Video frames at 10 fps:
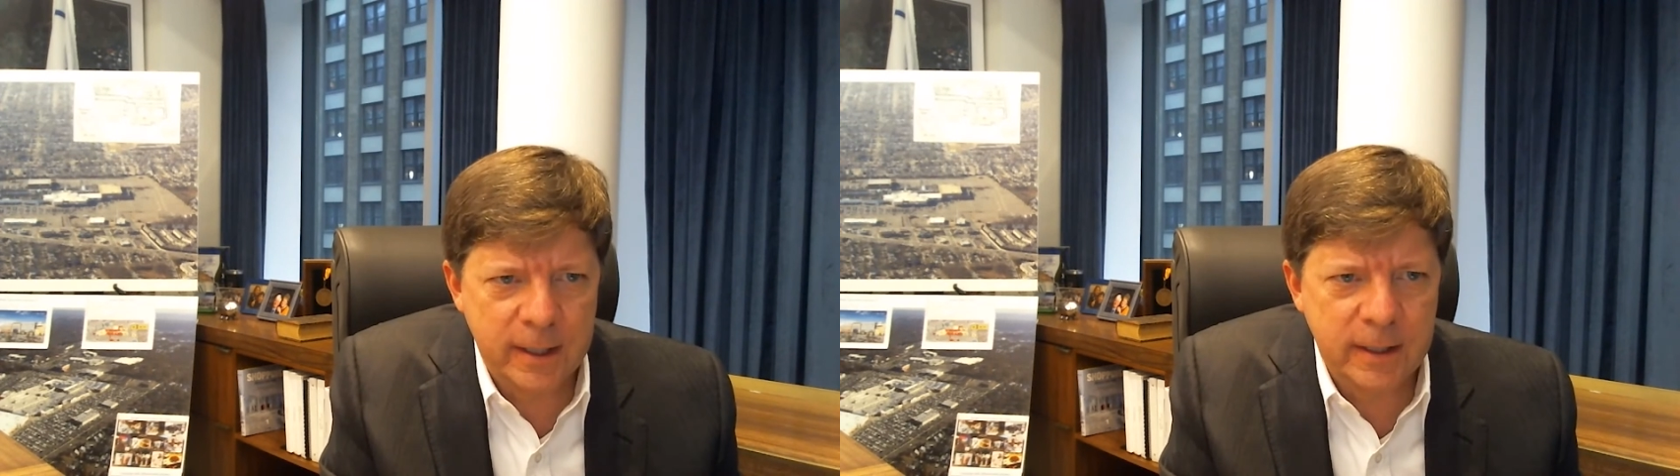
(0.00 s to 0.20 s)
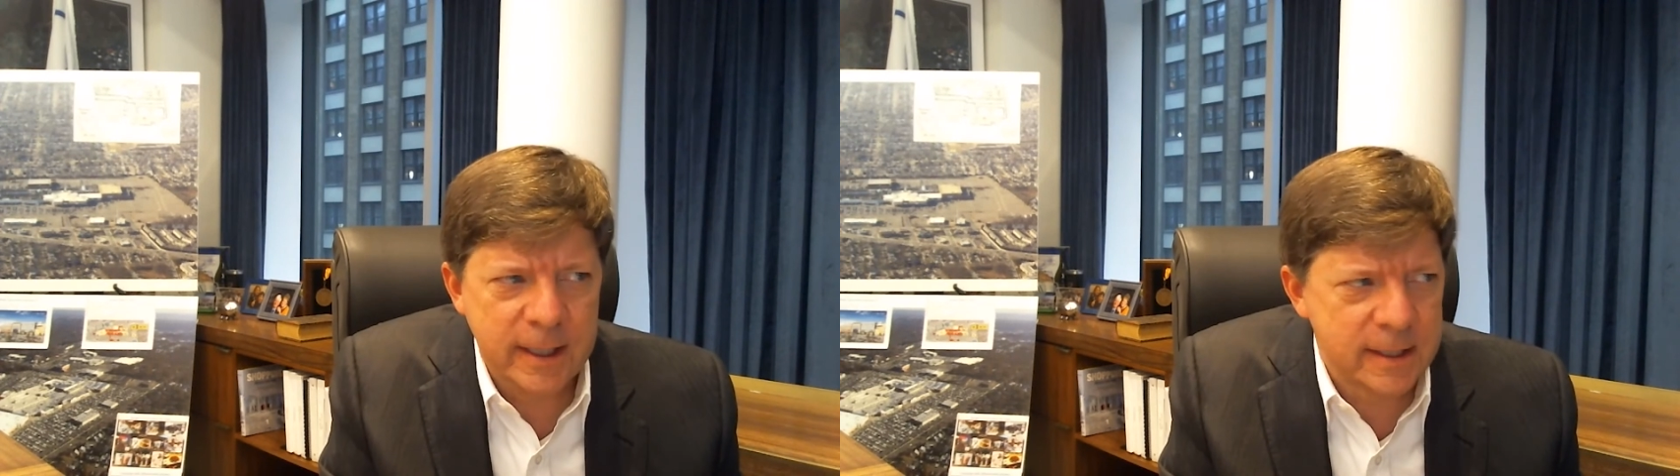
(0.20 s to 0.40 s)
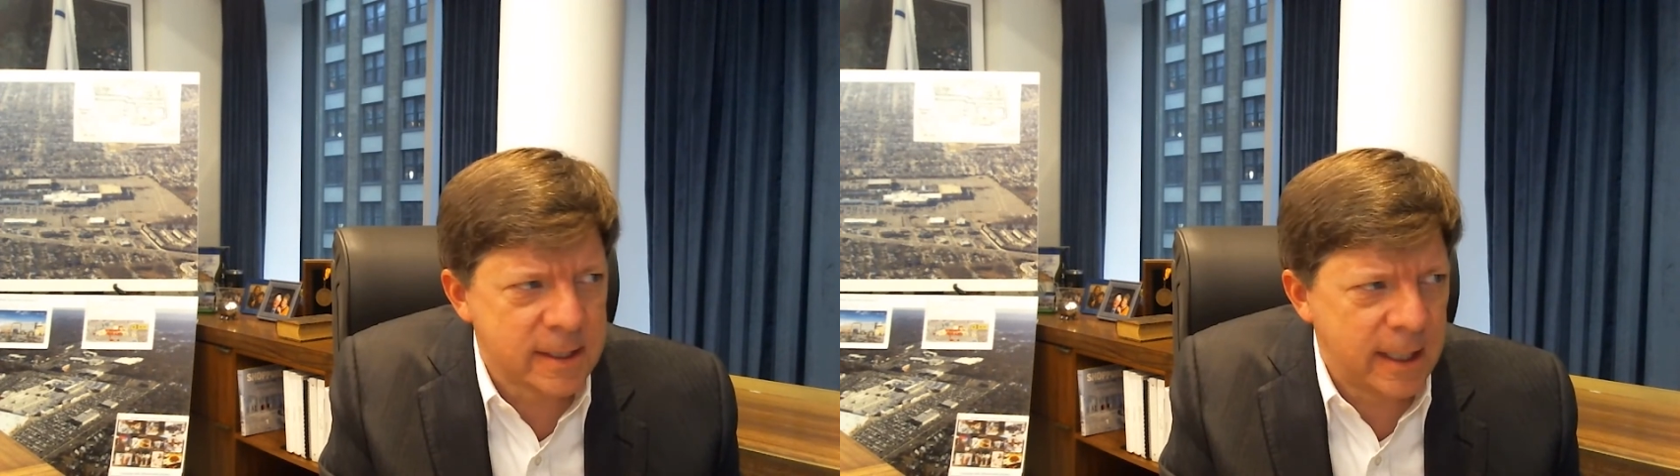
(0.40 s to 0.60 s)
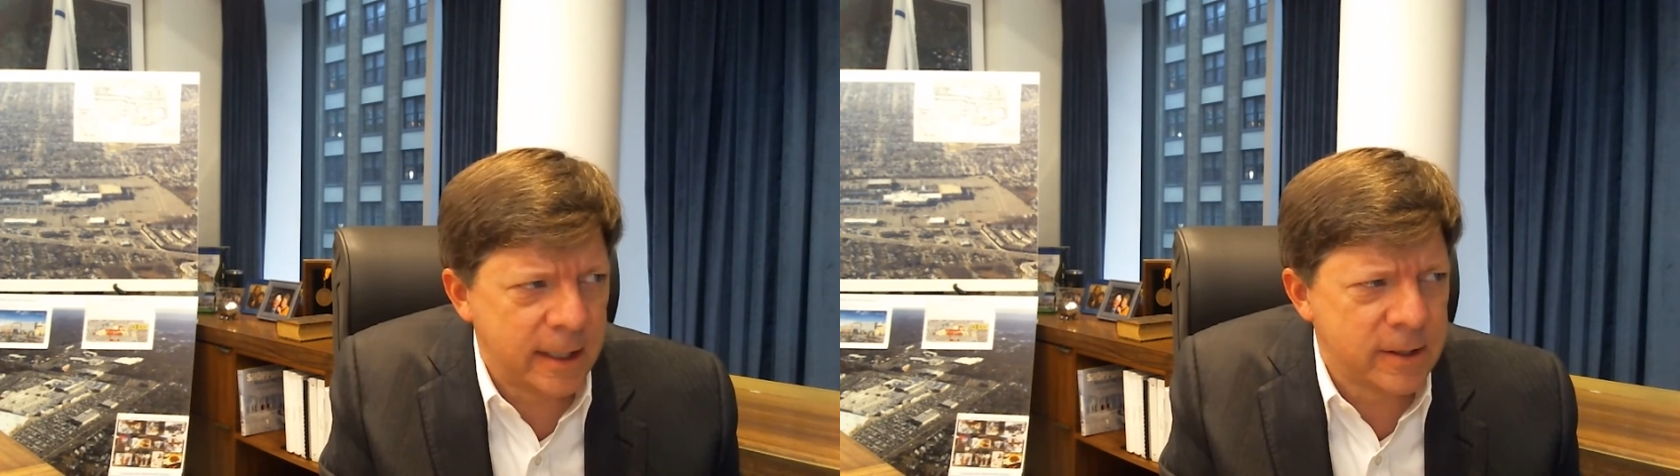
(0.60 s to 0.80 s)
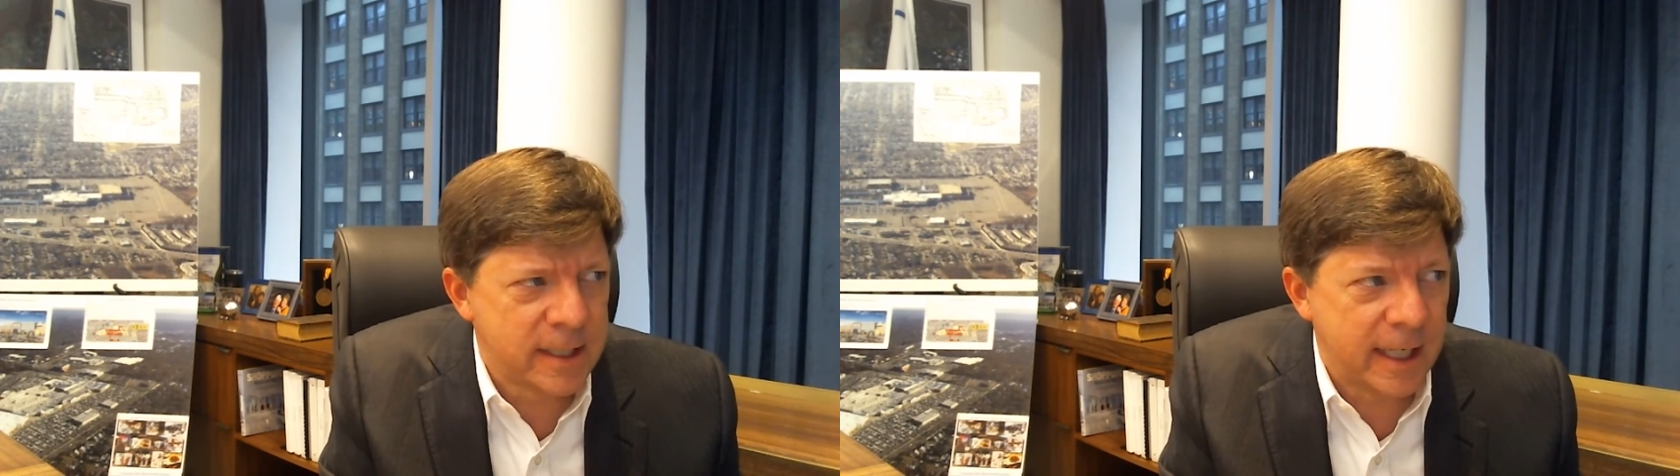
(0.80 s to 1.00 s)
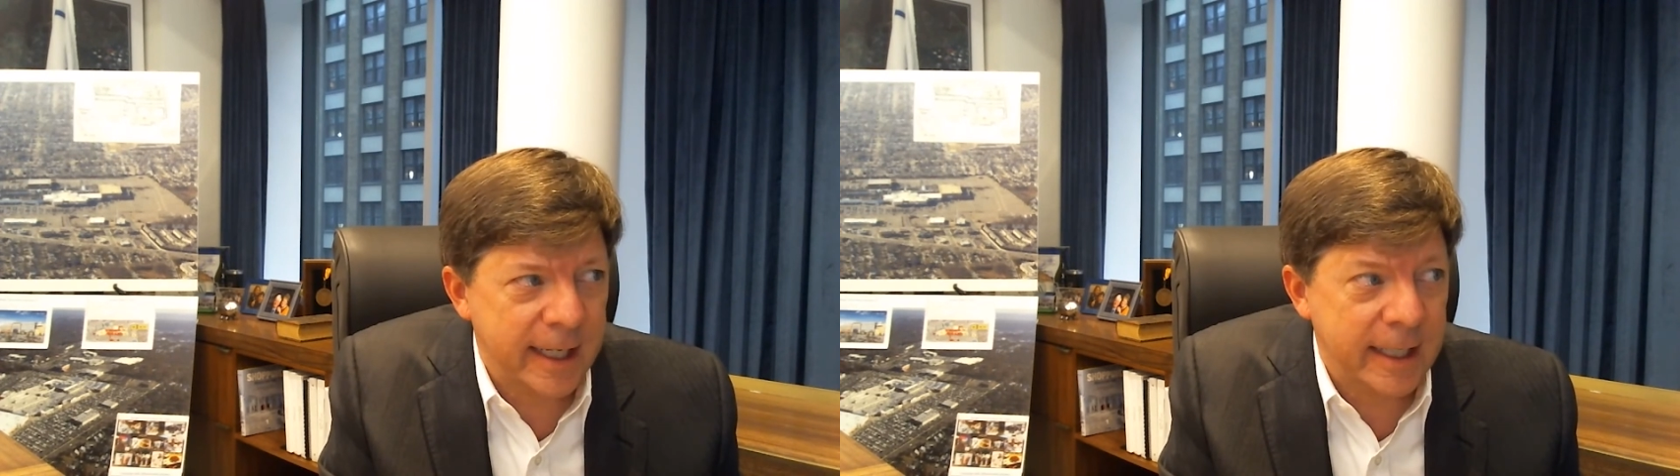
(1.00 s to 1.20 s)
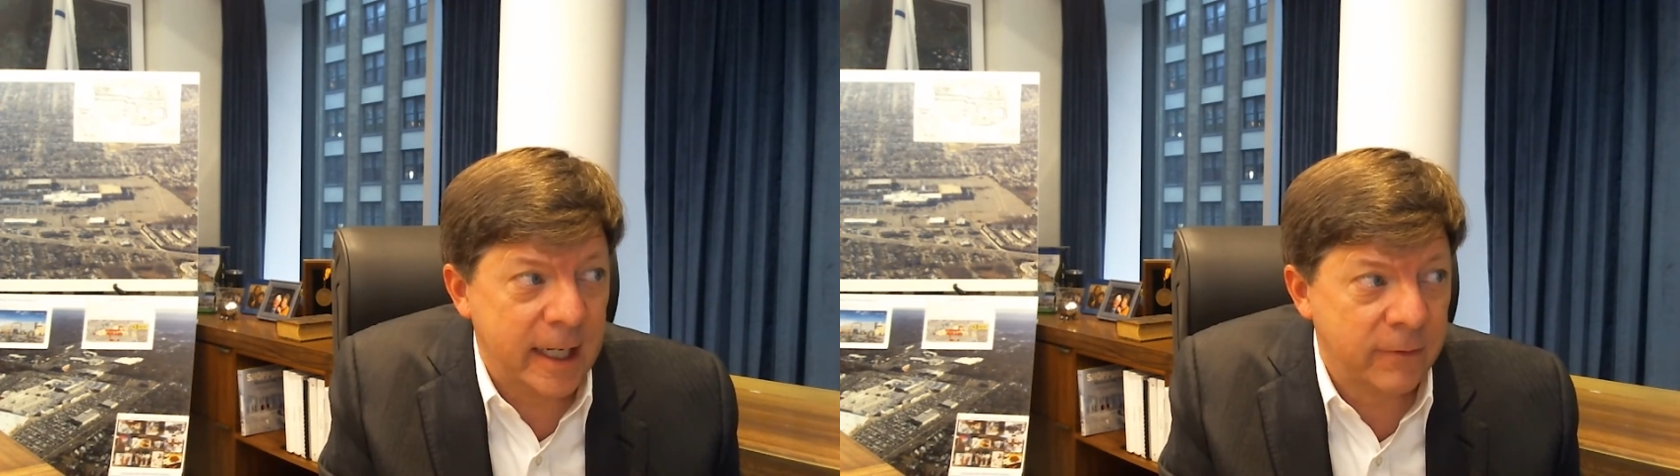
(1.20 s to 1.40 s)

ugliest centers that I had